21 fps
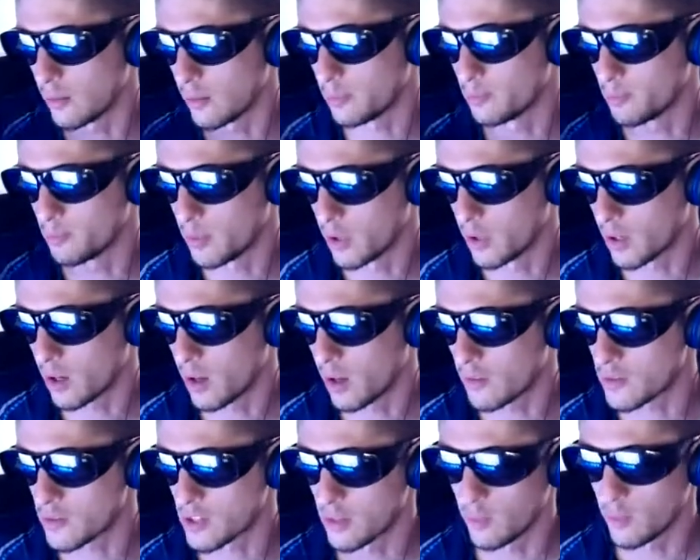put
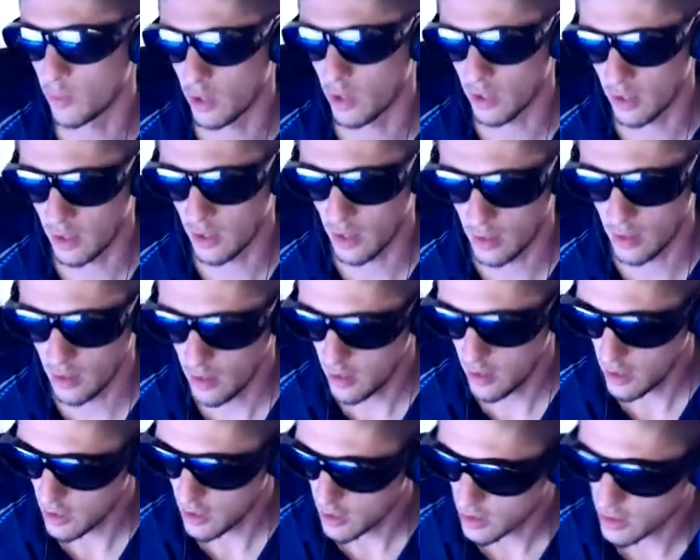offs and whatnot.
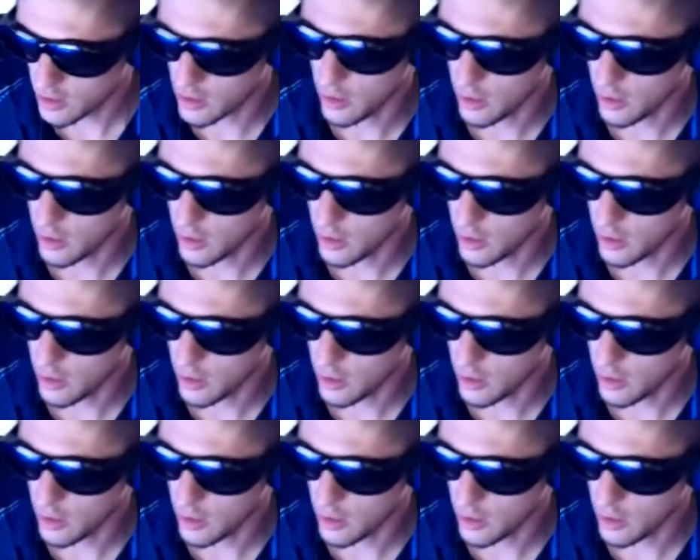So